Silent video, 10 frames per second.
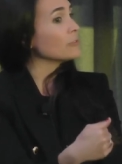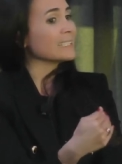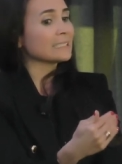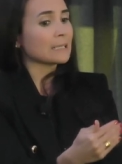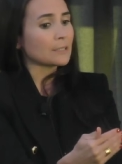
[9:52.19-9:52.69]

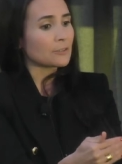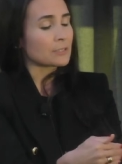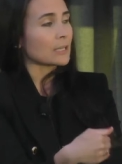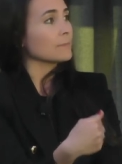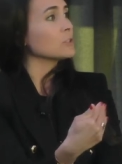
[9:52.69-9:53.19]
in 10 years'
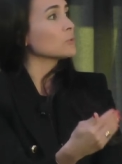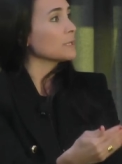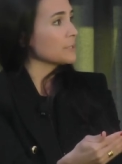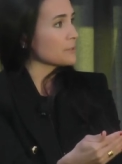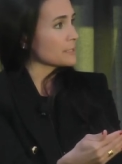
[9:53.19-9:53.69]
time, in
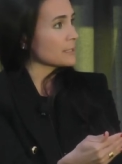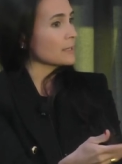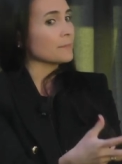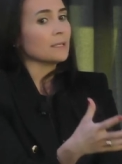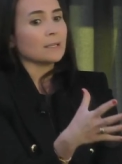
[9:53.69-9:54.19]
20 years' time?